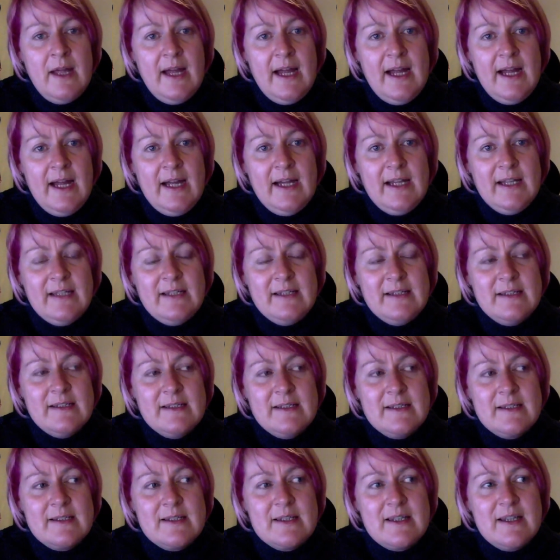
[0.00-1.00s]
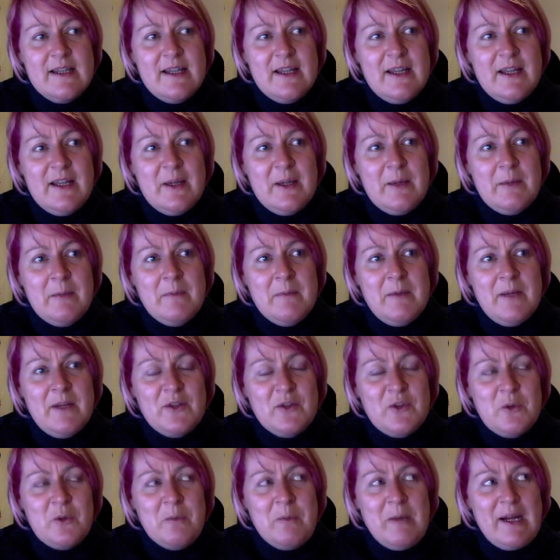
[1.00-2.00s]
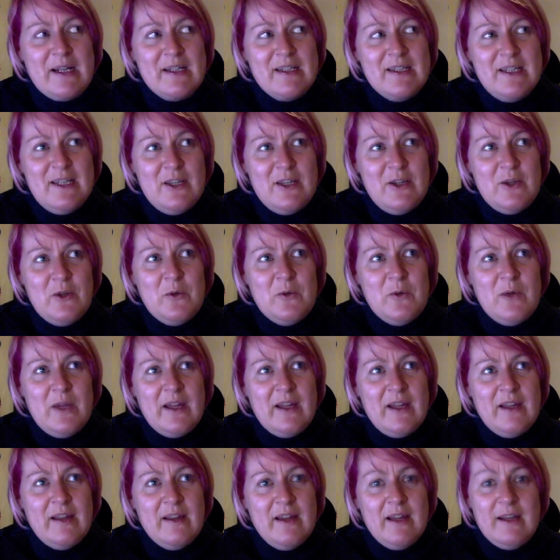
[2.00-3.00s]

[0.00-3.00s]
and, I'd come back to uni,